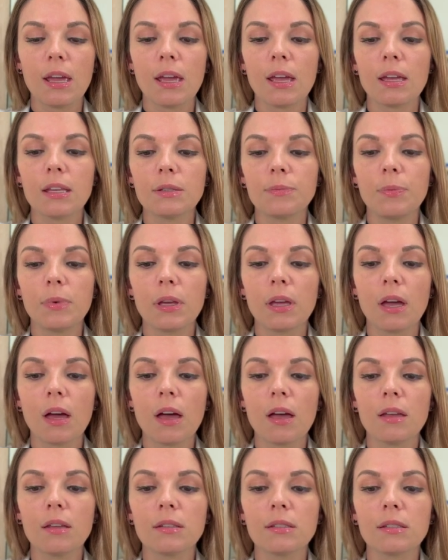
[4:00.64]
is
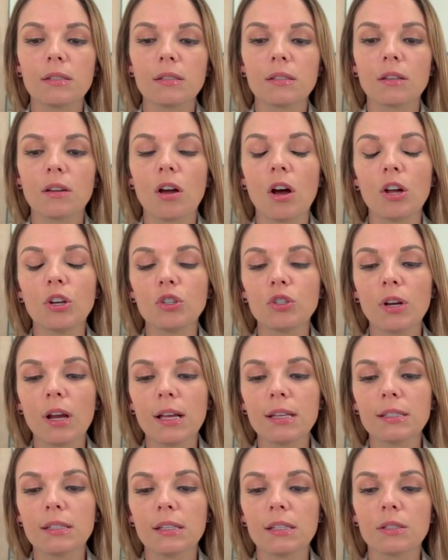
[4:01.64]
because,
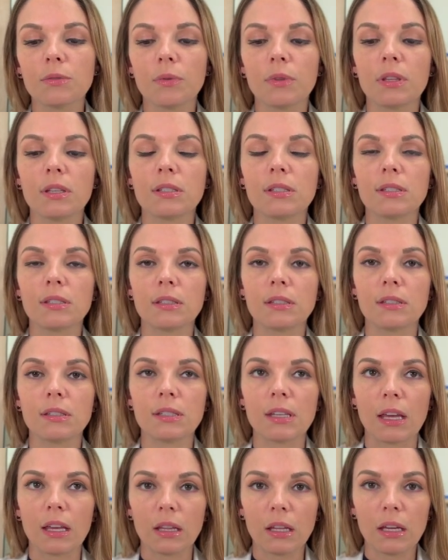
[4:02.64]
contrast this with a
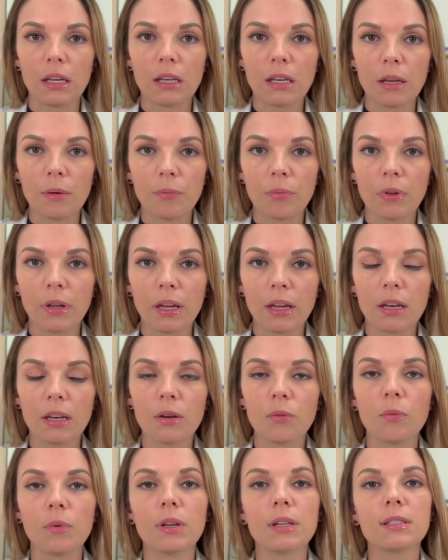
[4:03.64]
saline implant.
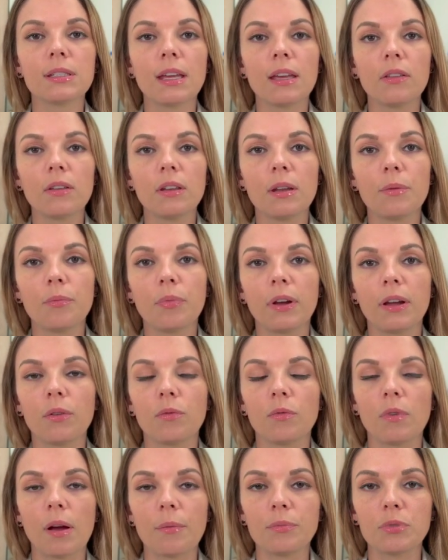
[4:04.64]
When a saline implant
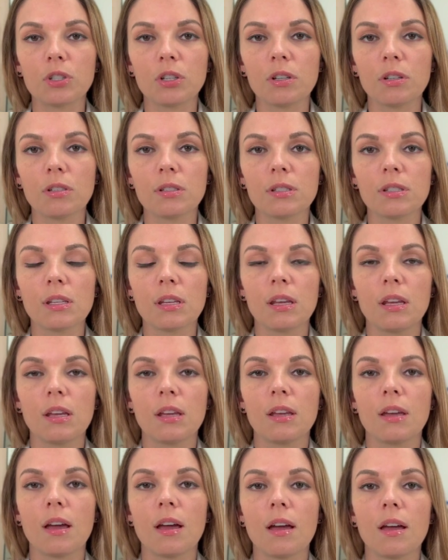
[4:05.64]
ruptures,
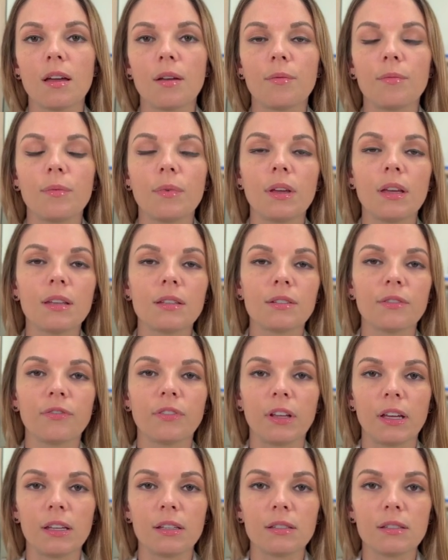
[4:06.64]
it
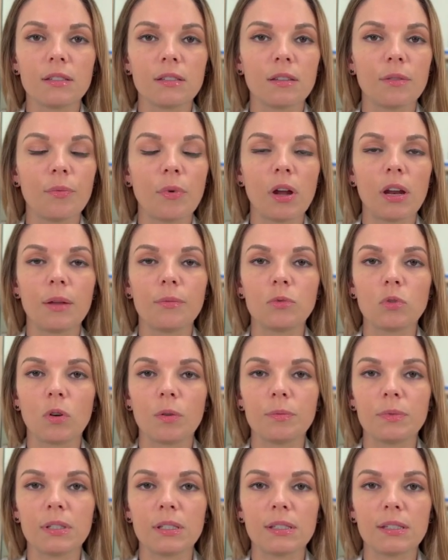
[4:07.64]
deflates. The body
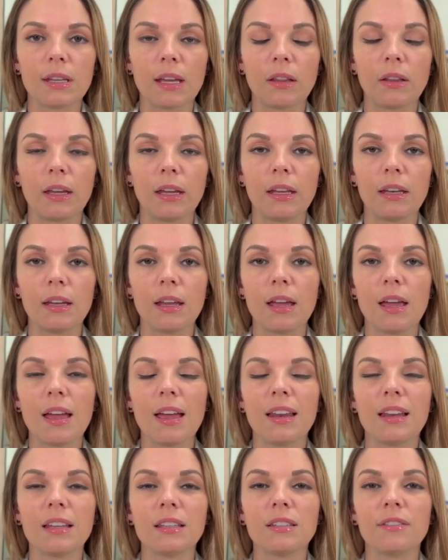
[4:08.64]
absorbs the saline
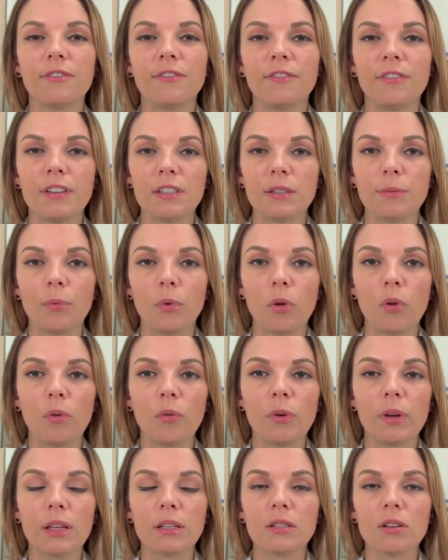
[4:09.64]
and it's
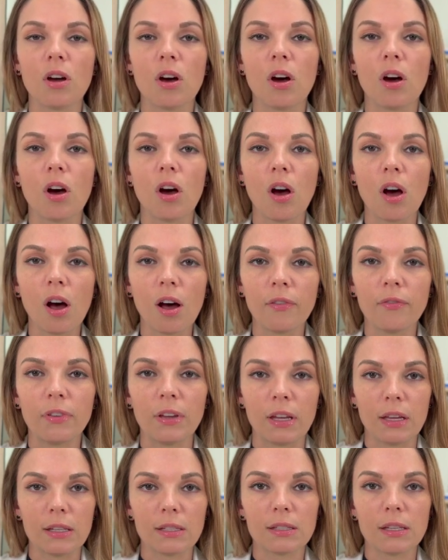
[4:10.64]
visible. It's
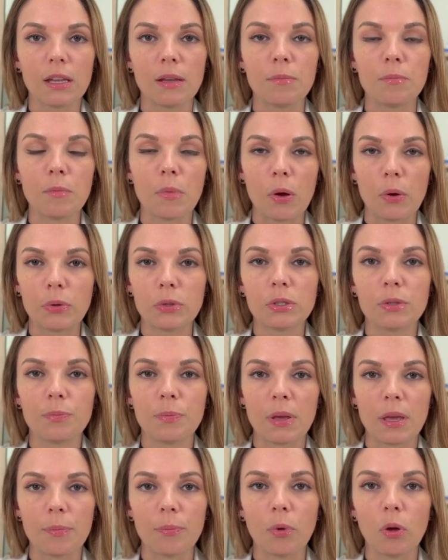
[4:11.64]
obvious in most
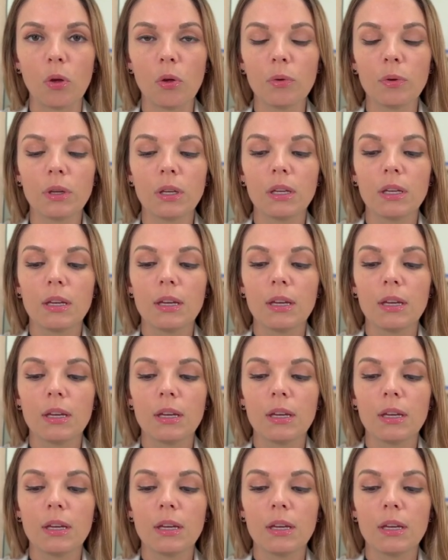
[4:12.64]
people.